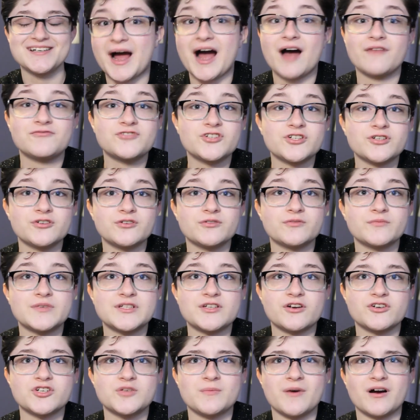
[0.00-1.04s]
After we
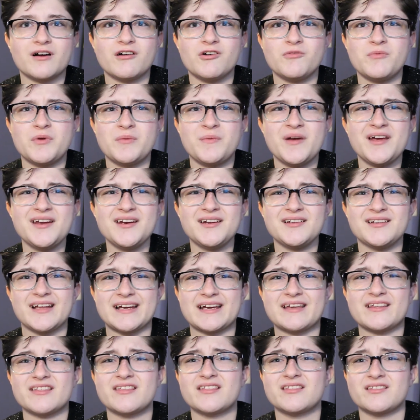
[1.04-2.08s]
saw Chewbacca, we waited
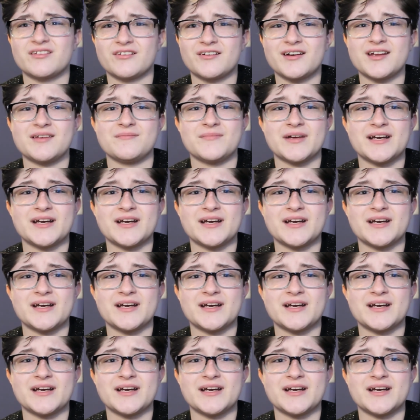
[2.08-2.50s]
like 30